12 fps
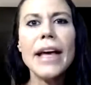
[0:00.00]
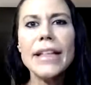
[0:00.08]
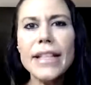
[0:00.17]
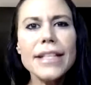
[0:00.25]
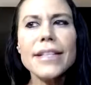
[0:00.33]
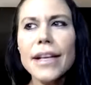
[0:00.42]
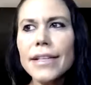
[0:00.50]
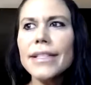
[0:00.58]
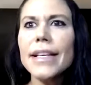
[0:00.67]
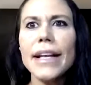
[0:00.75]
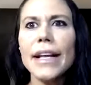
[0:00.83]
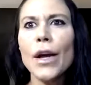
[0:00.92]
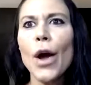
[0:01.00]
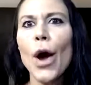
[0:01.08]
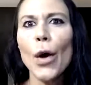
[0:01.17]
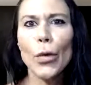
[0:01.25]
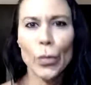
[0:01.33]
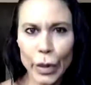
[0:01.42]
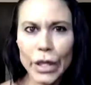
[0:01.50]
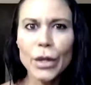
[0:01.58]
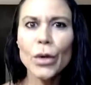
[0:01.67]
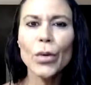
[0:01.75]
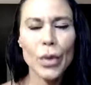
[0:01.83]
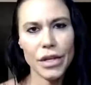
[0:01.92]
This is us getting
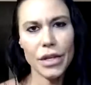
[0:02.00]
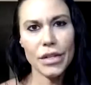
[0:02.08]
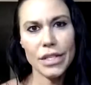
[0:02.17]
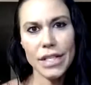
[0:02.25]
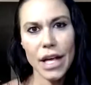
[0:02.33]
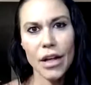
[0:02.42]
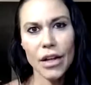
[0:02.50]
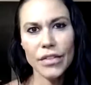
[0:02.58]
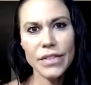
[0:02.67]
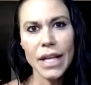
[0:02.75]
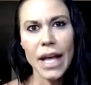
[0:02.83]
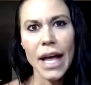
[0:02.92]
real with ourselves.